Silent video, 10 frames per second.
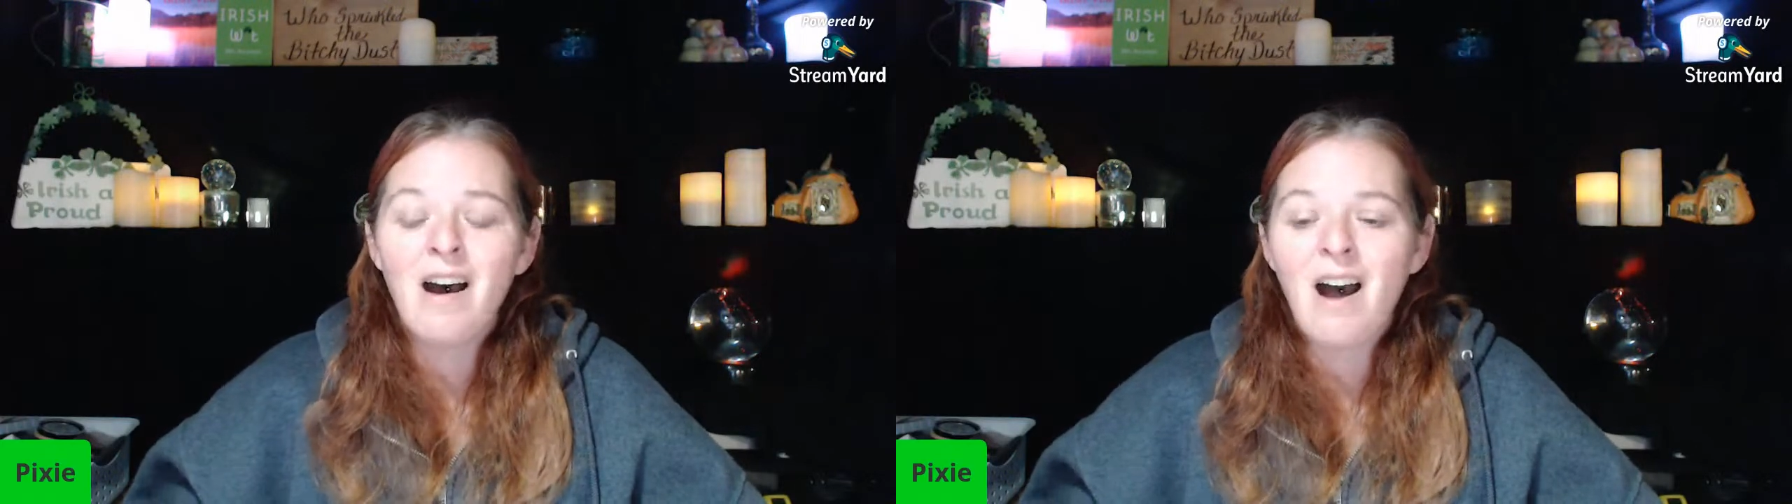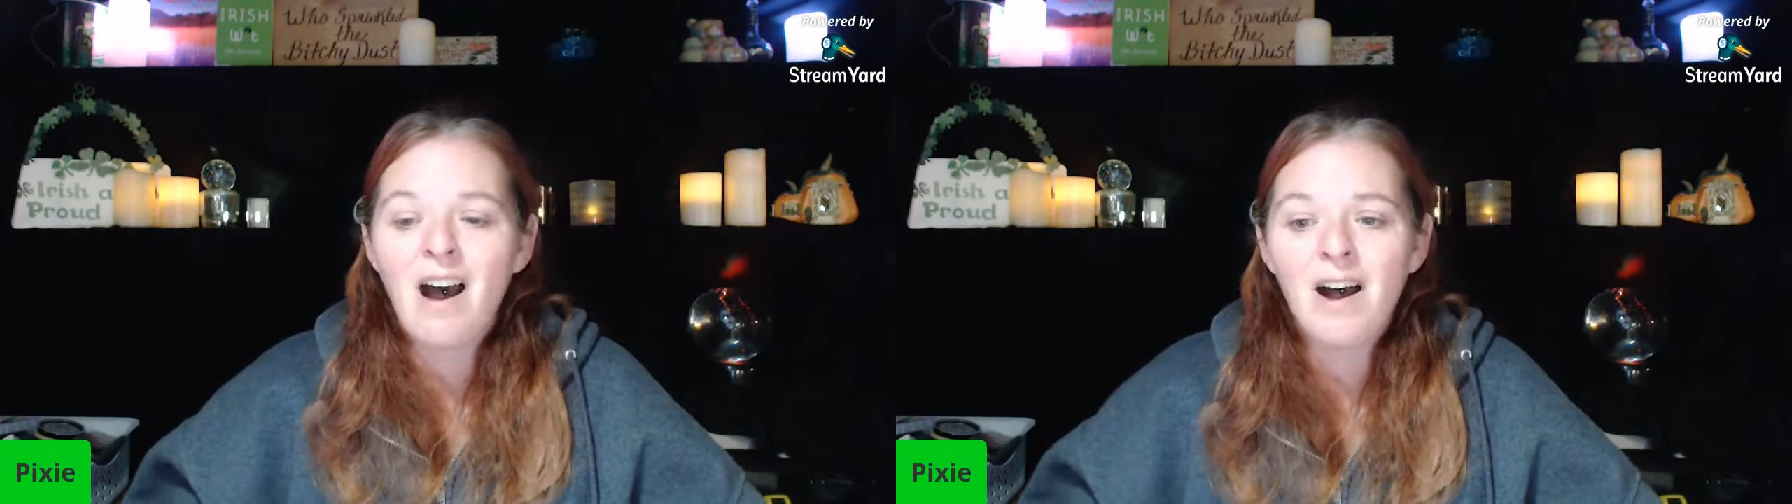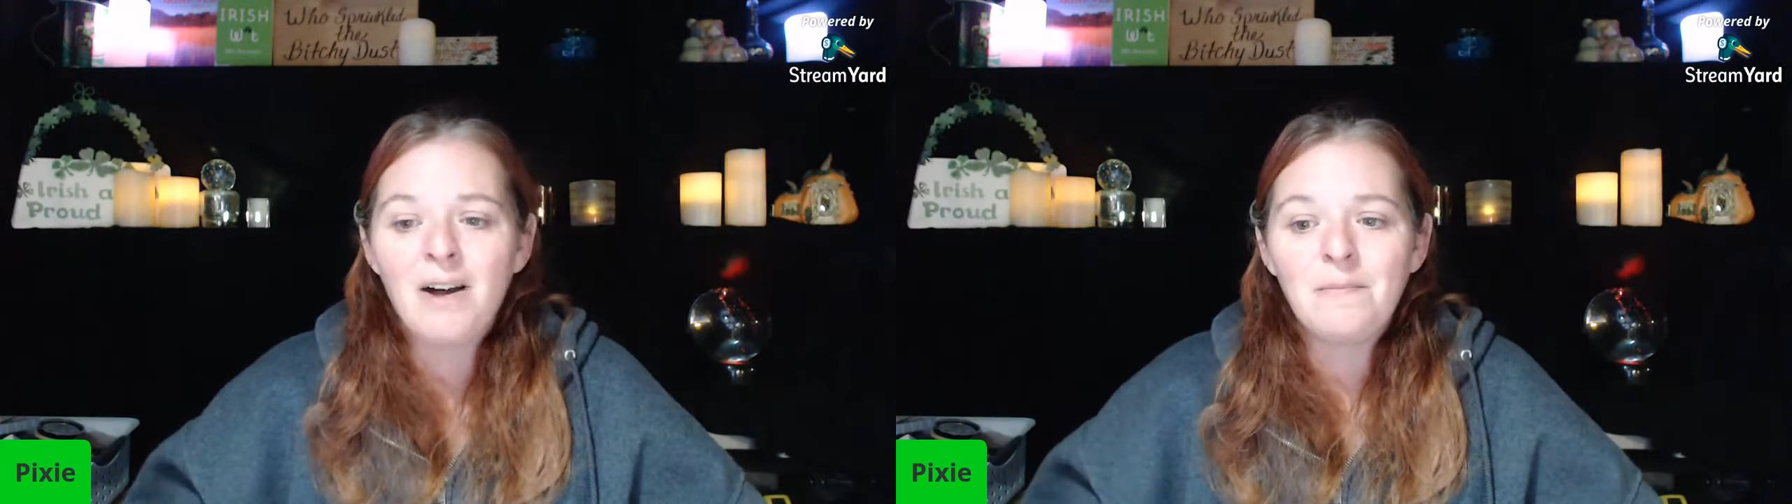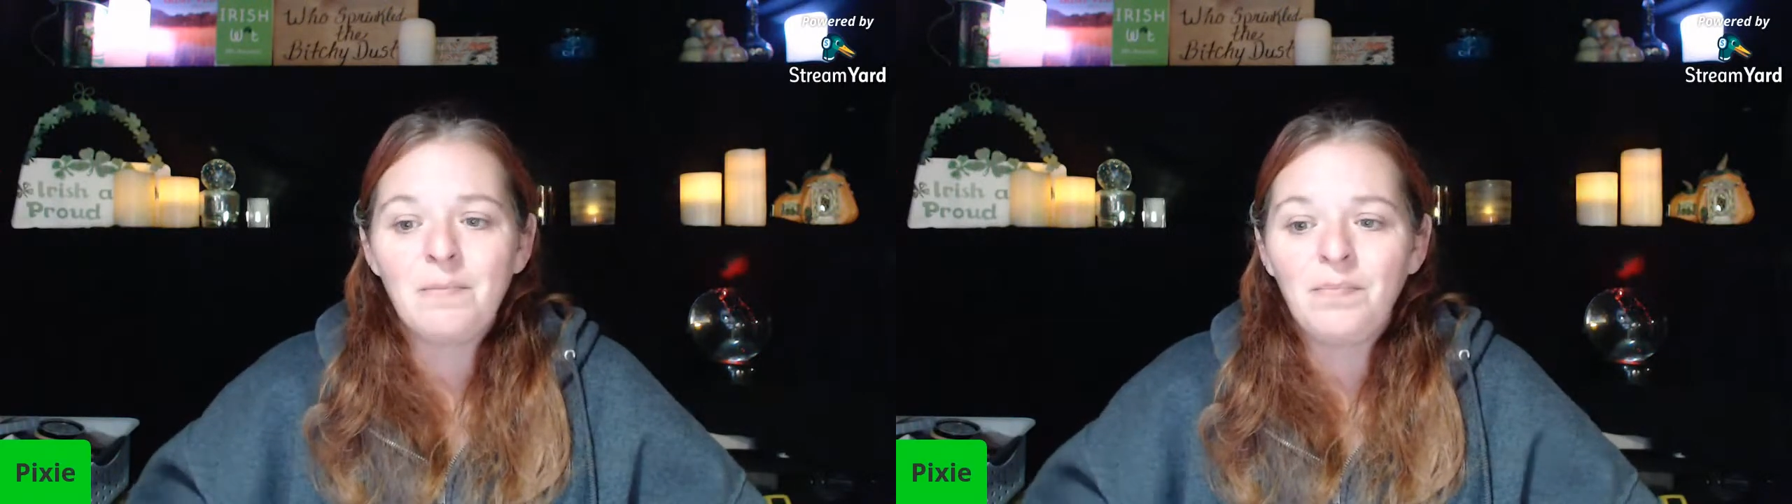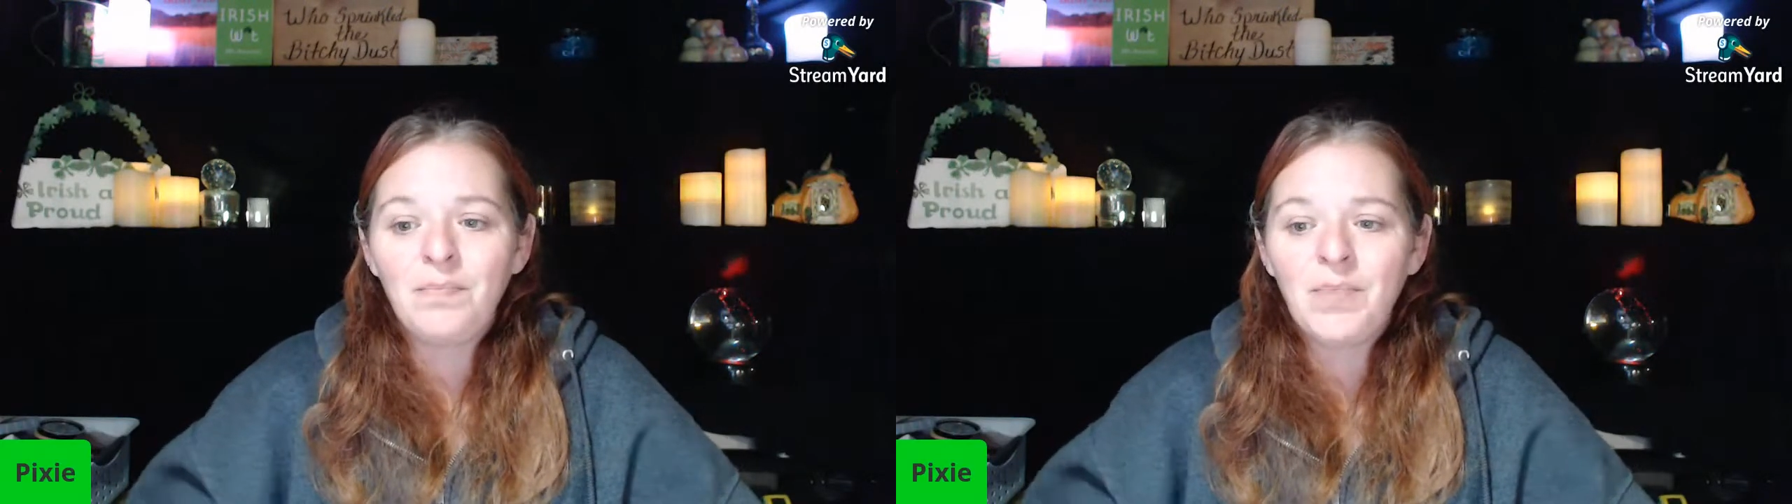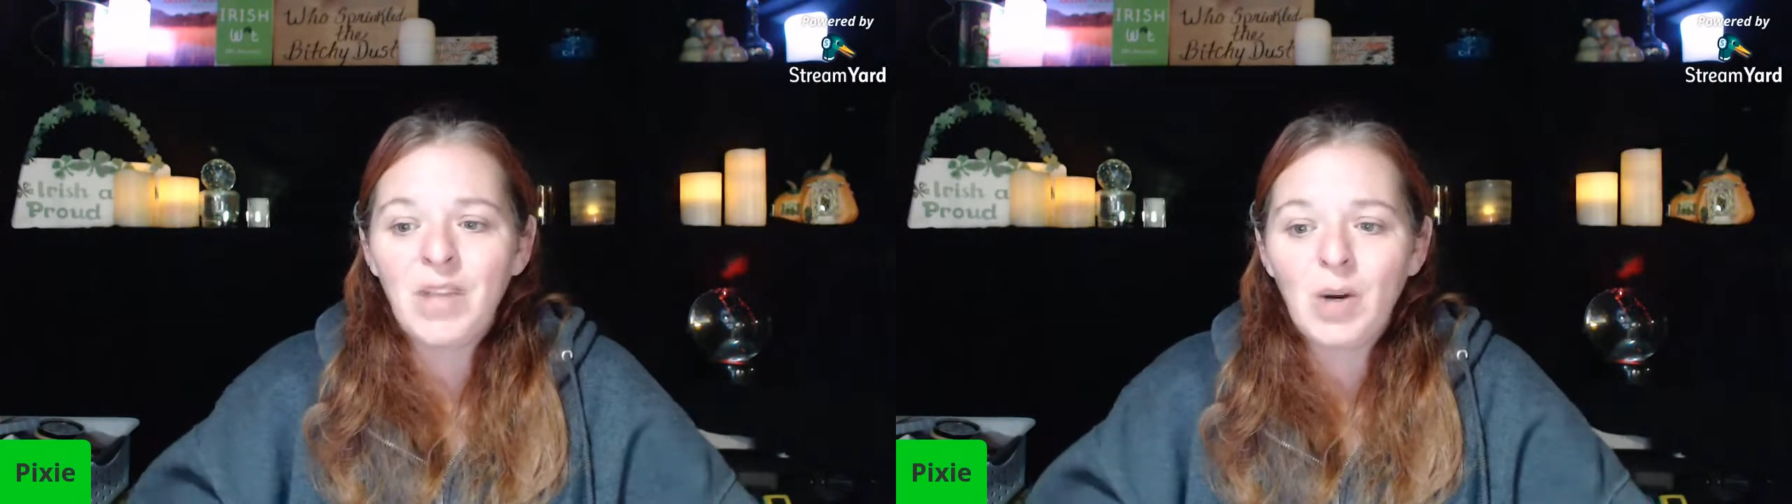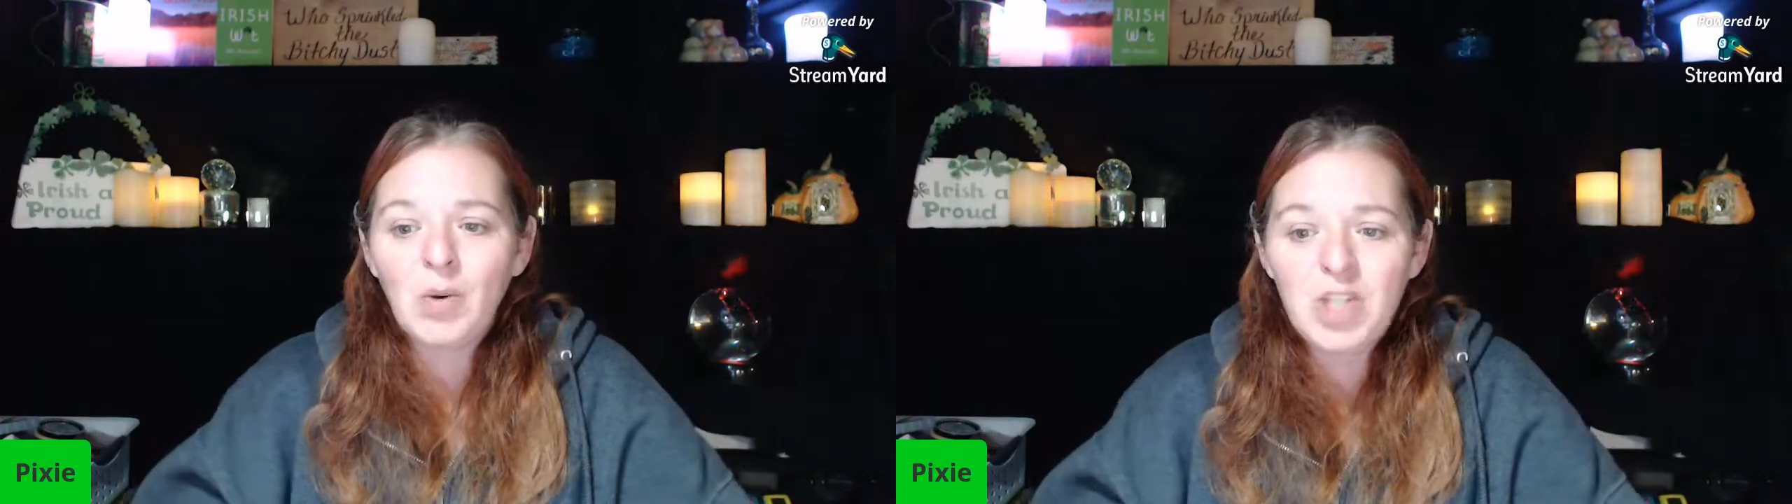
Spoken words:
When